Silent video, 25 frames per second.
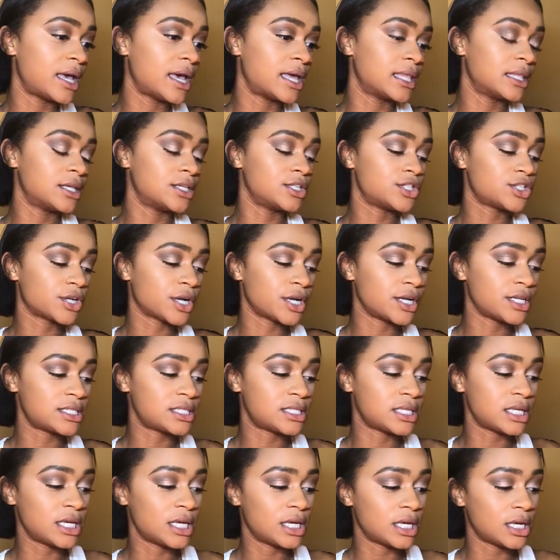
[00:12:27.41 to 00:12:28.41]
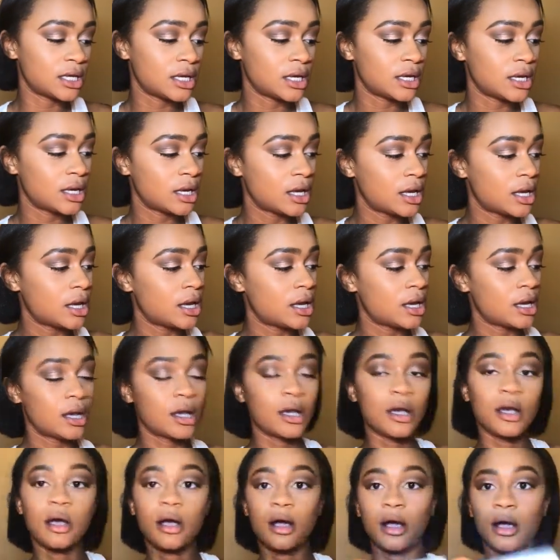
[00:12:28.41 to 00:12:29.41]
Ellen Tracy
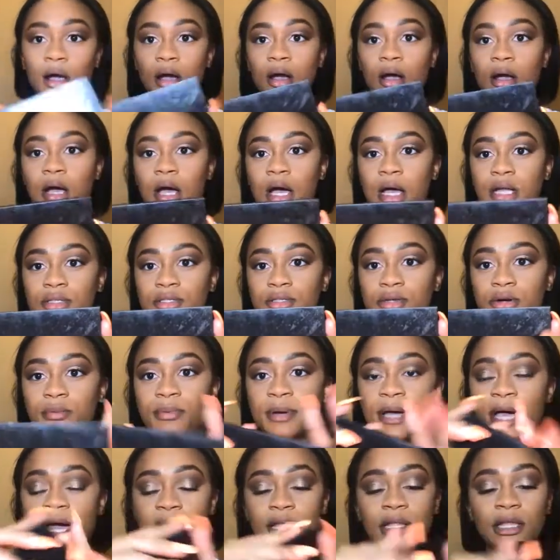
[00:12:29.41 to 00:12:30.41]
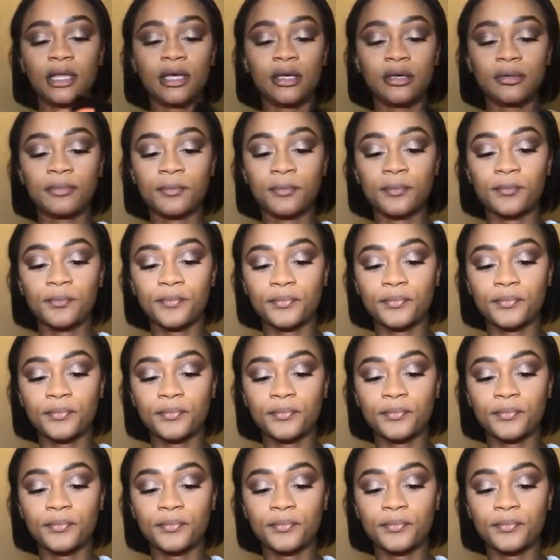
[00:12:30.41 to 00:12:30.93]
contour palette.